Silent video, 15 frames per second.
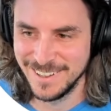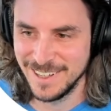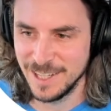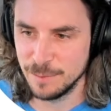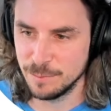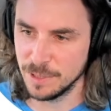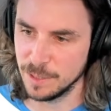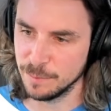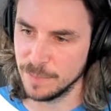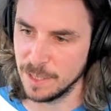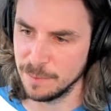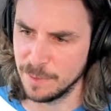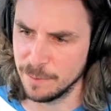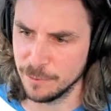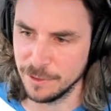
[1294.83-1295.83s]
but my
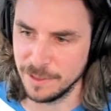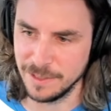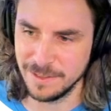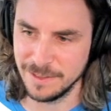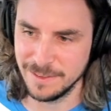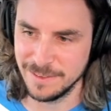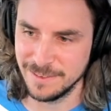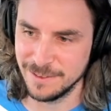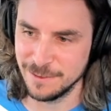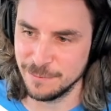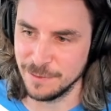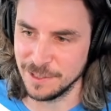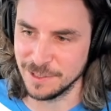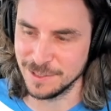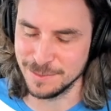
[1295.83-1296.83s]
memory
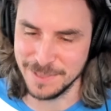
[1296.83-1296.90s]
fails